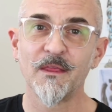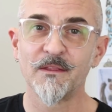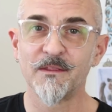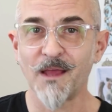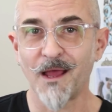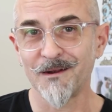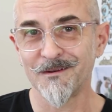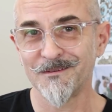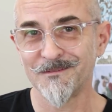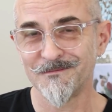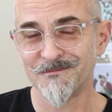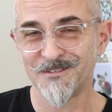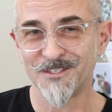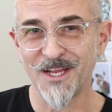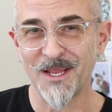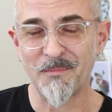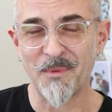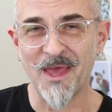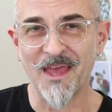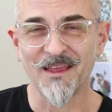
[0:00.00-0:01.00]

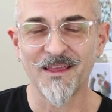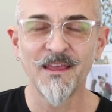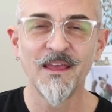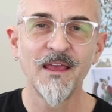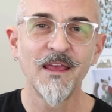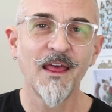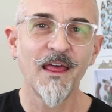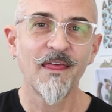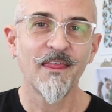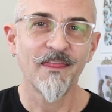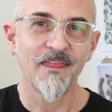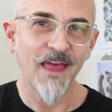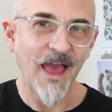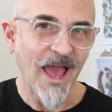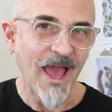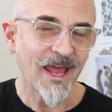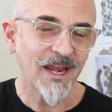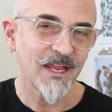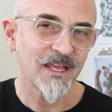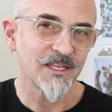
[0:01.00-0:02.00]
.jpg, that